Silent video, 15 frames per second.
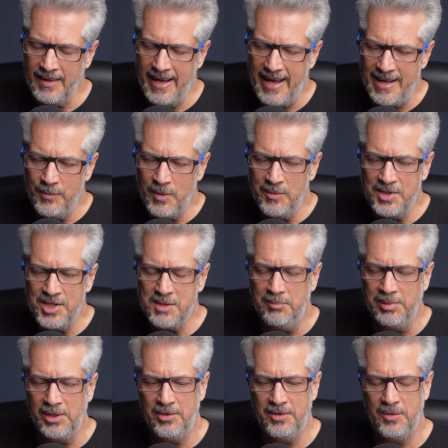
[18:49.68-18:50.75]
And we were just
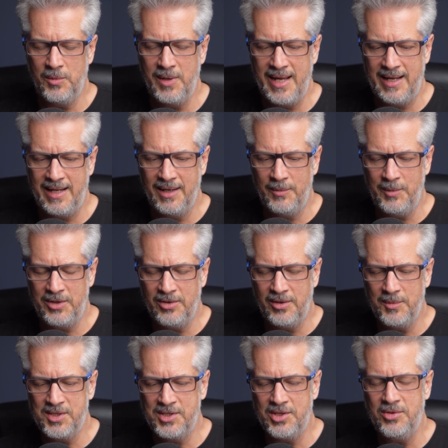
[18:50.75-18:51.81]
blown away. And we thought
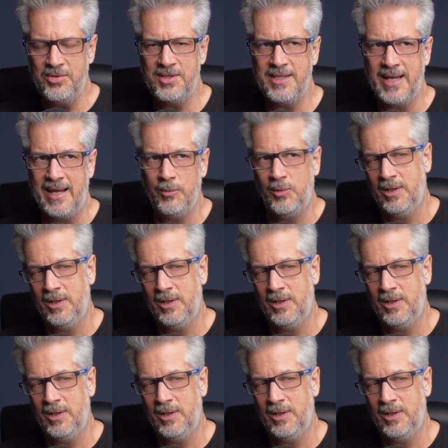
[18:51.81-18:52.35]
it was so sad.